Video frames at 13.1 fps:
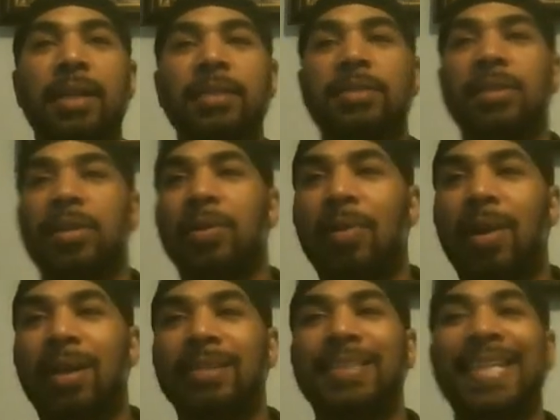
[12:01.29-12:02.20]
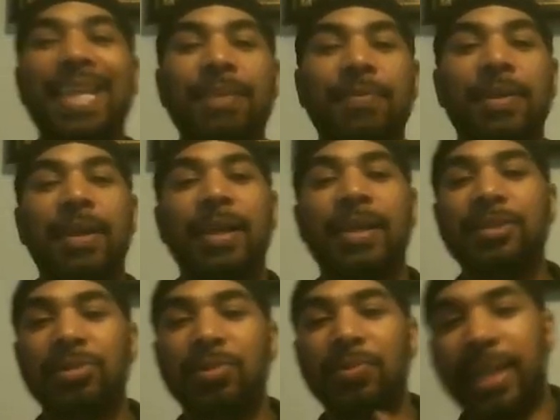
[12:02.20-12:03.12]
unto the cross, even
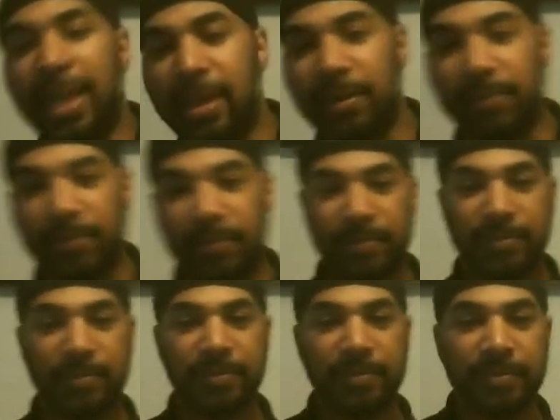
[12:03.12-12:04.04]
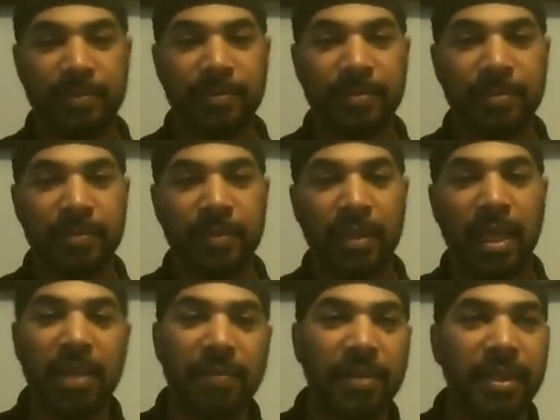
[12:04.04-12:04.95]
unto death.
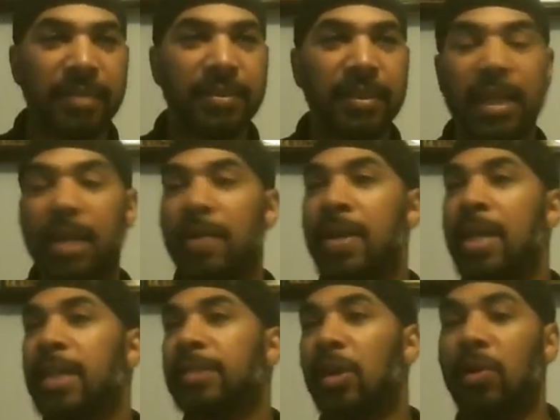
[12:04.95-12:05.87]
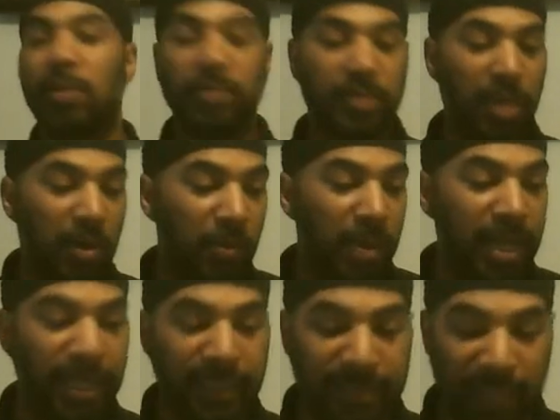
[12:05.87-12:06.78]
Even unto death. So
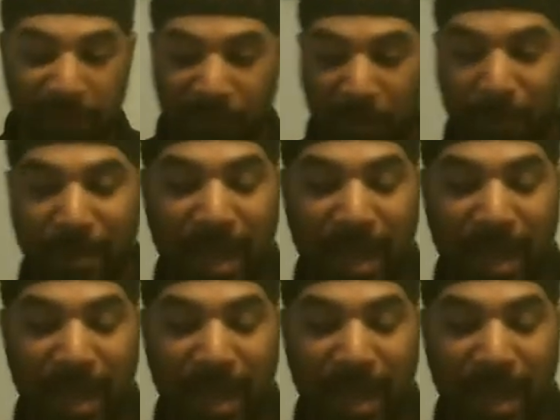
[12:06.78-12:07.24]
when he say, for